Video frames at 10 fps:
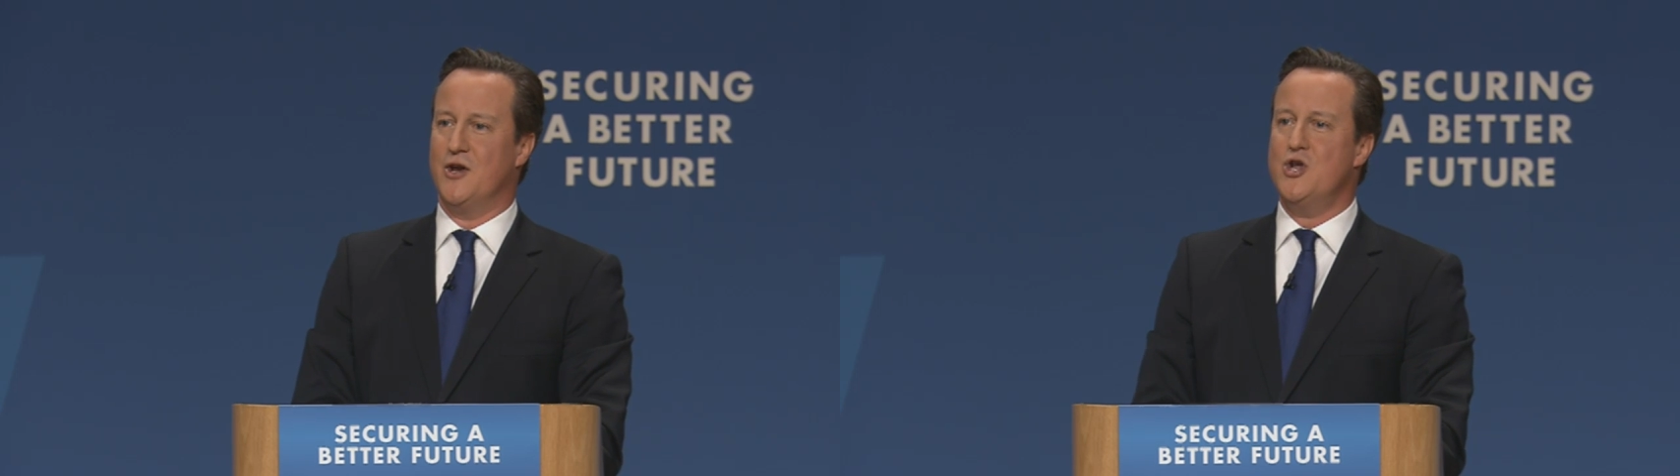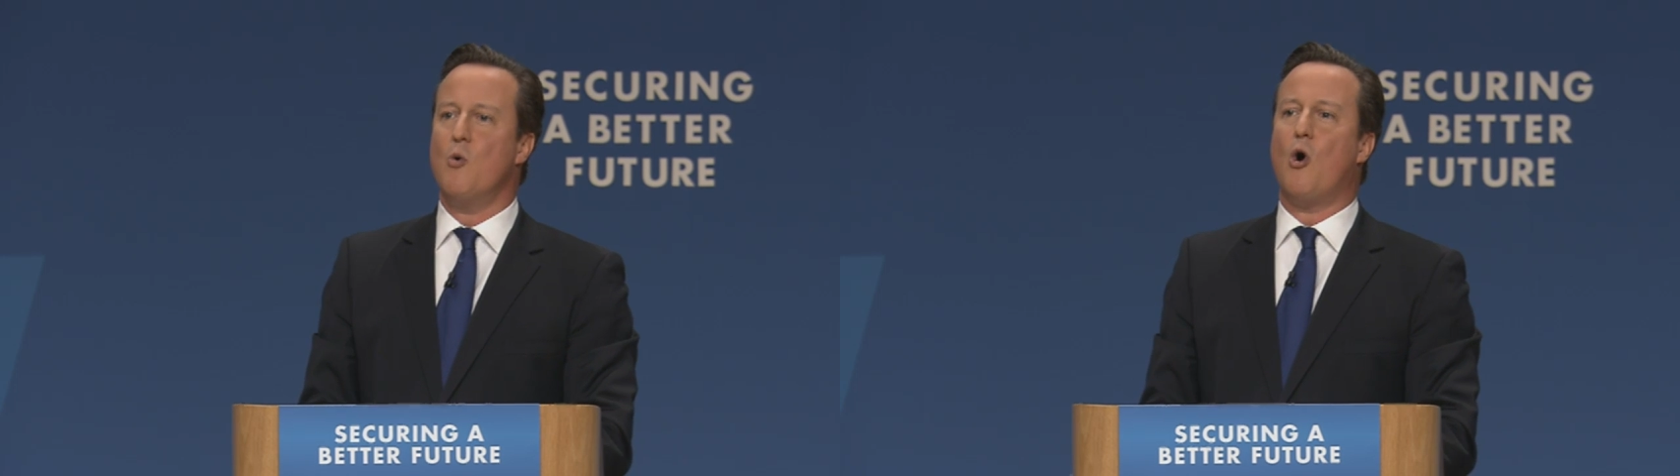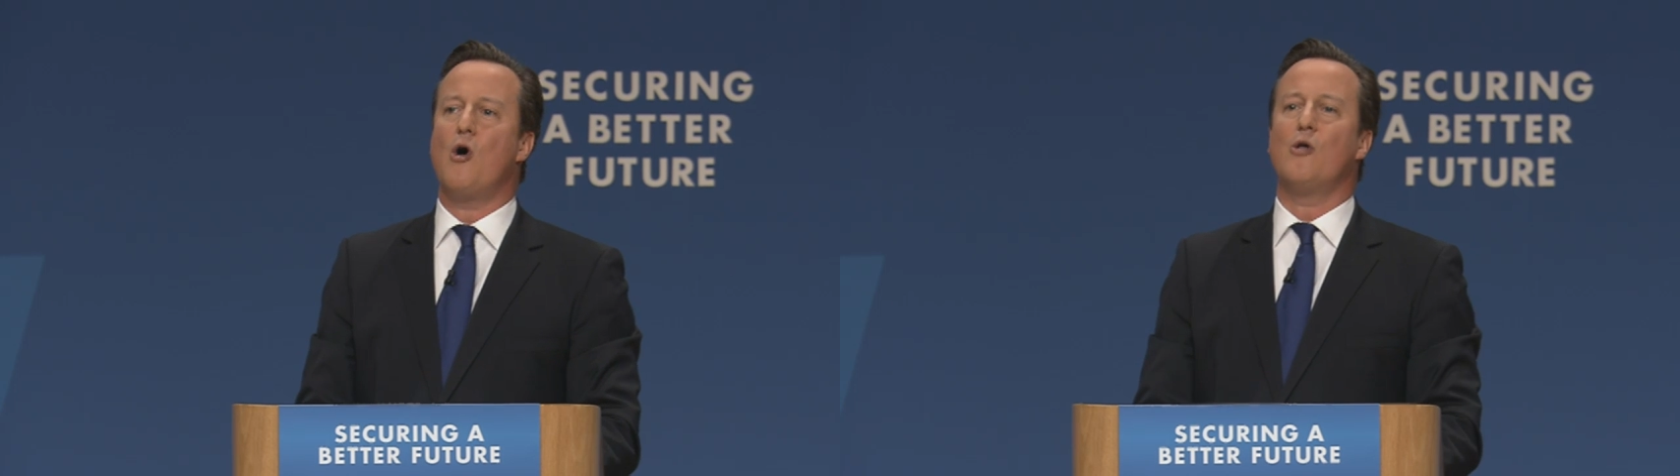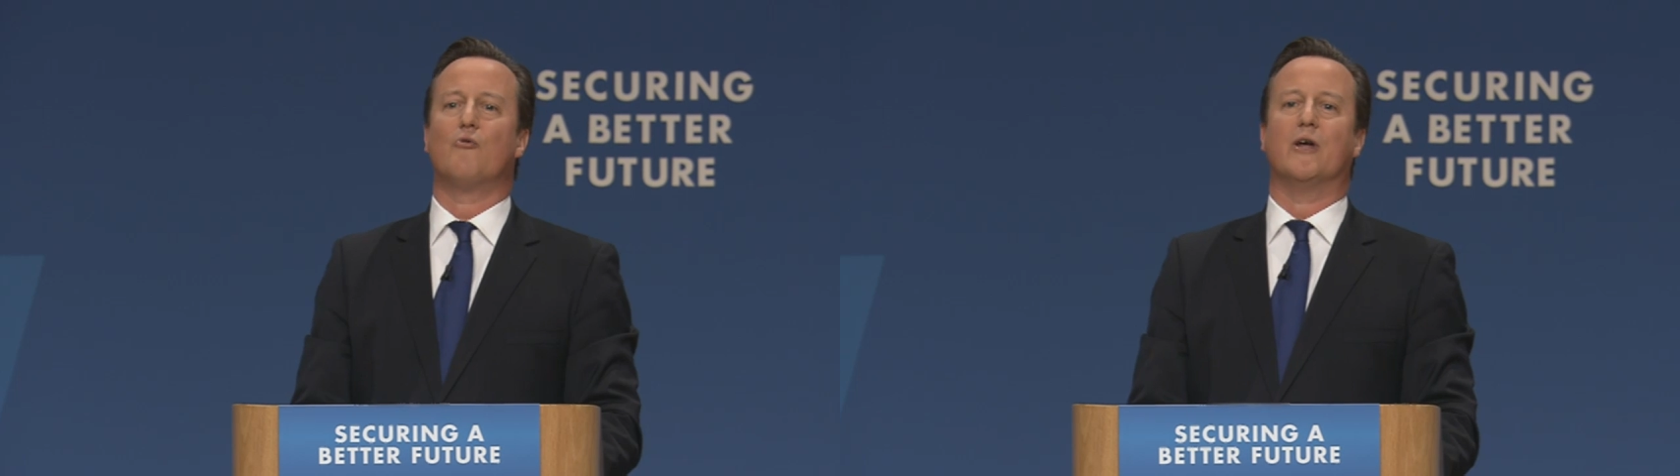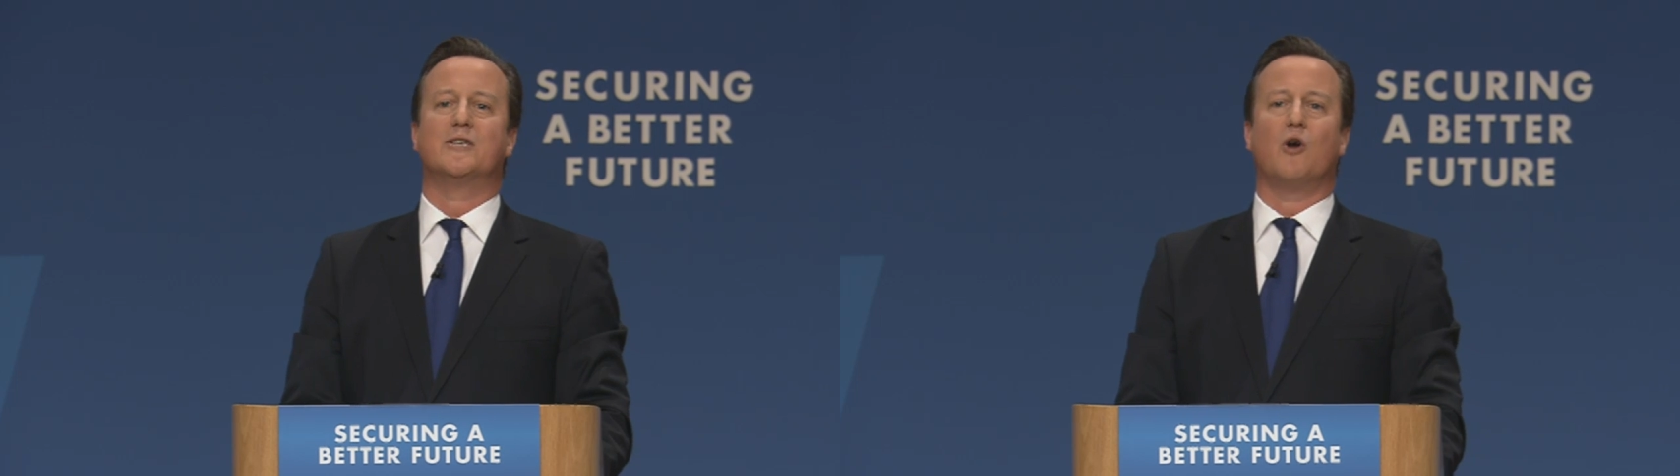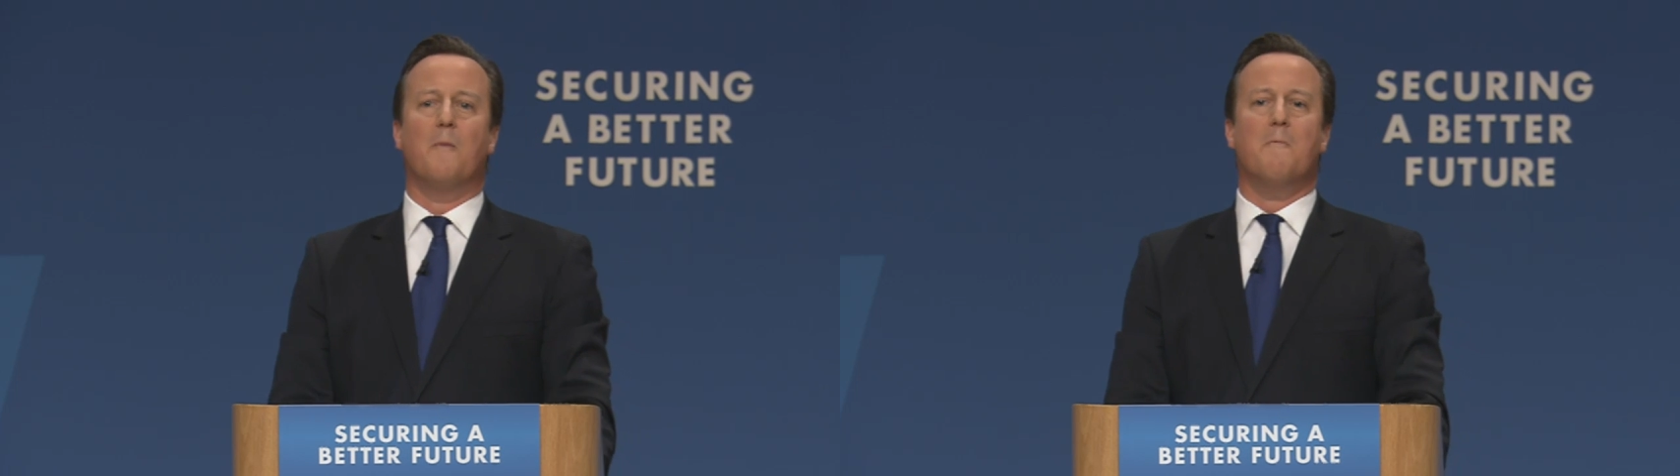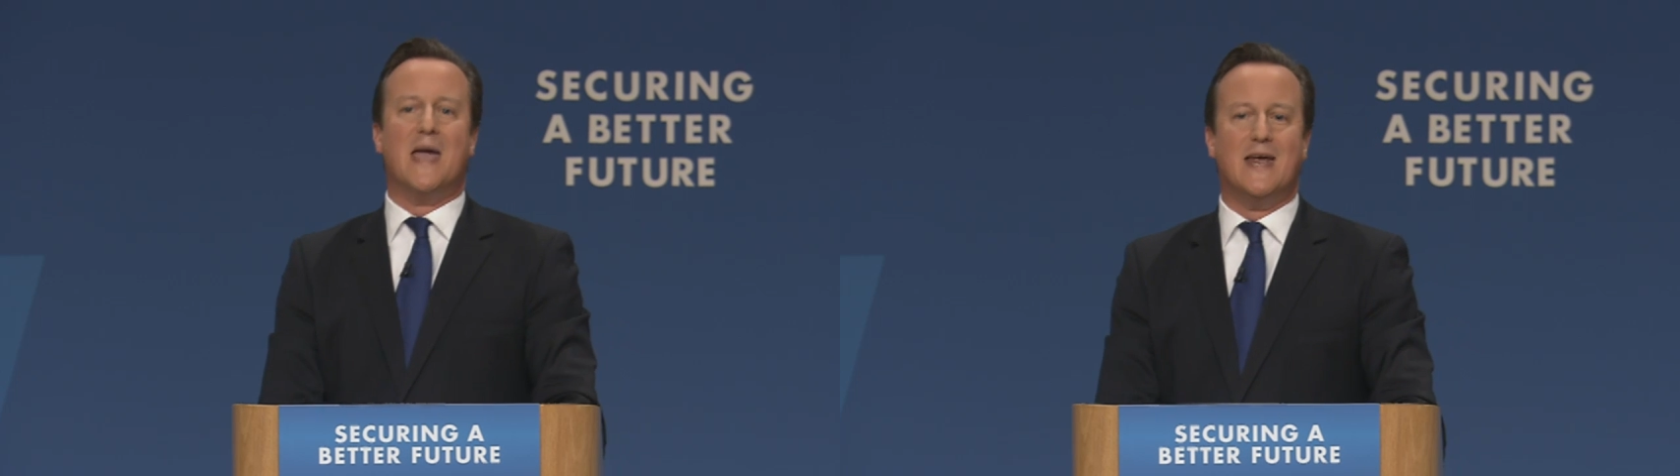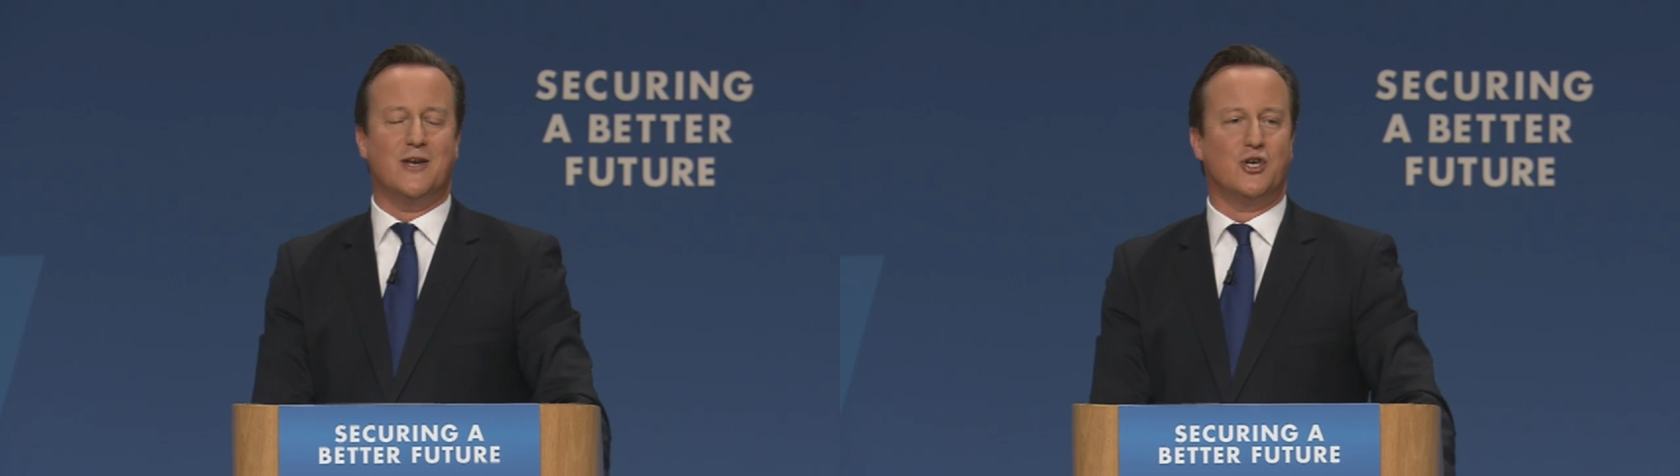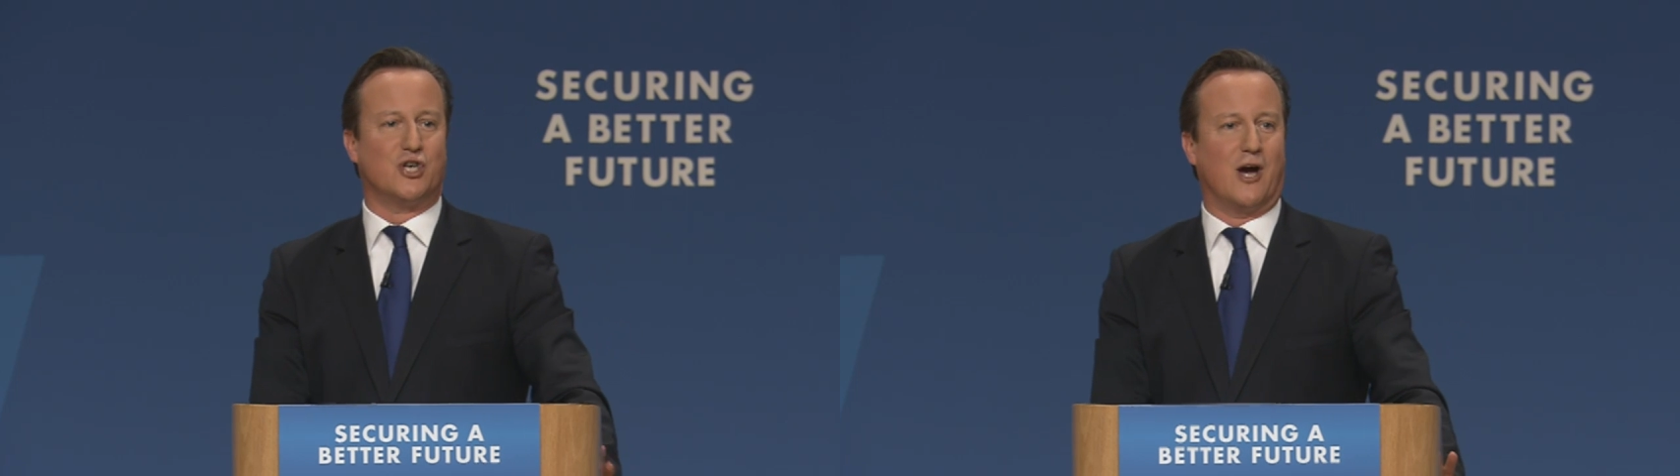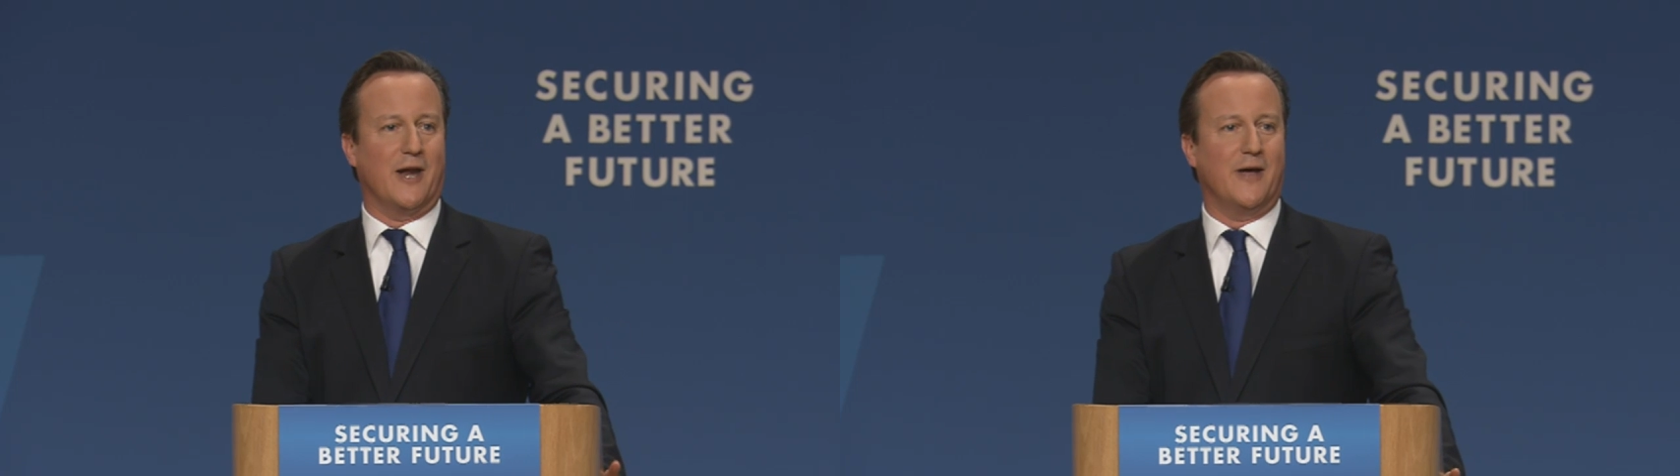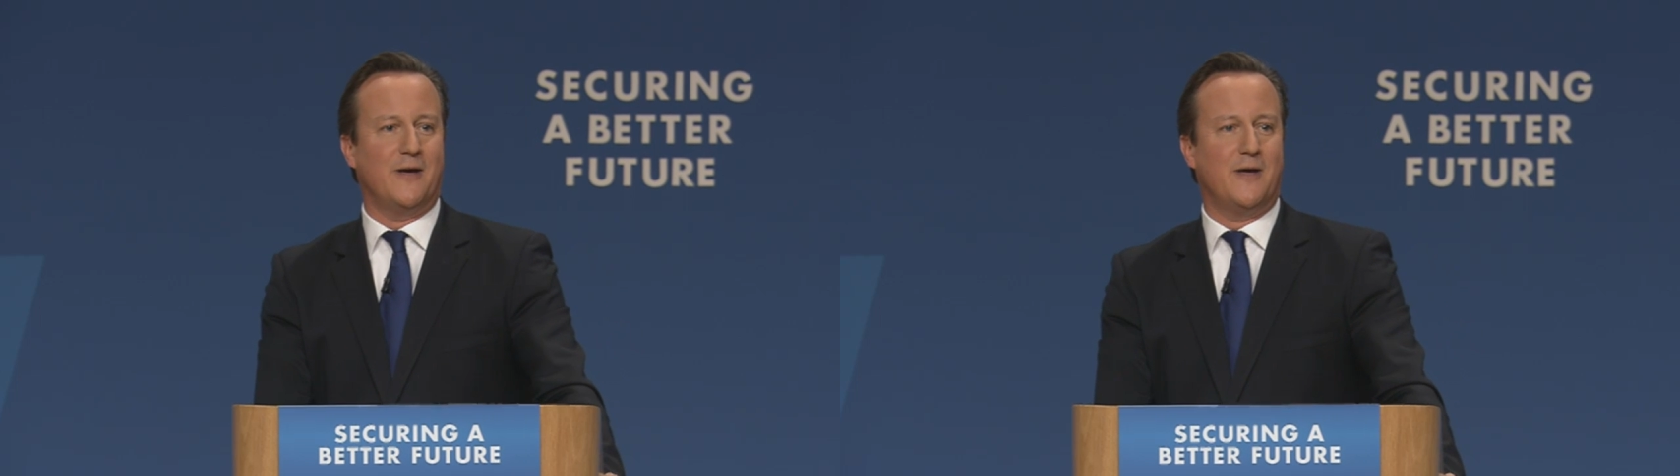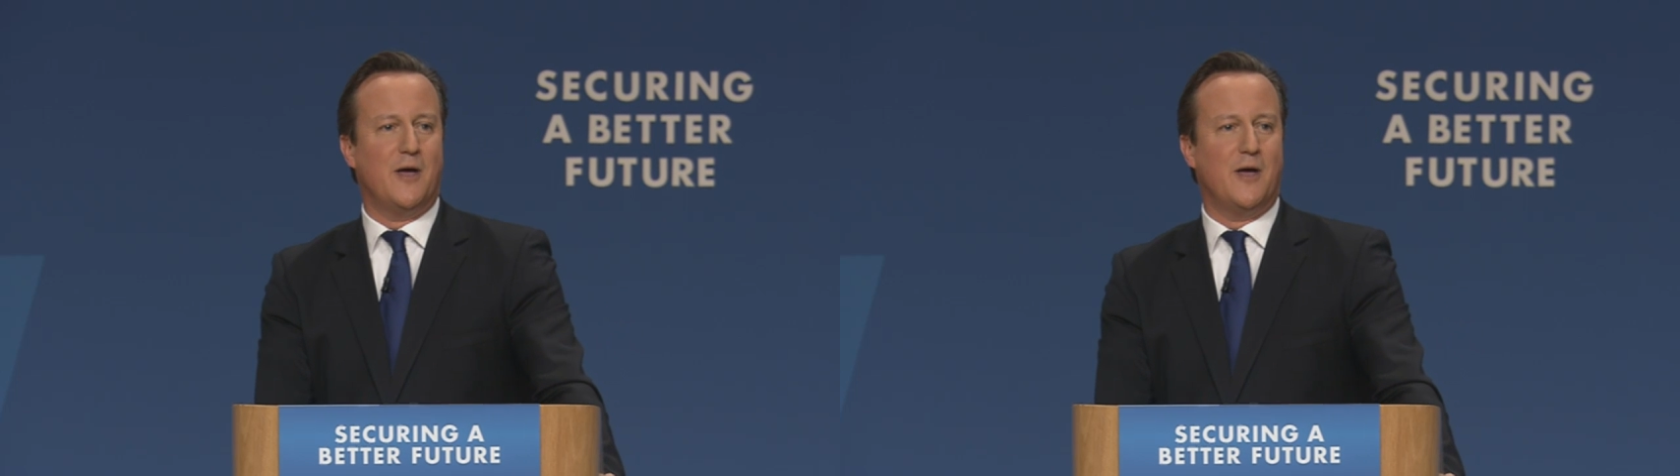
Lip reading: New oil rigs not made in China,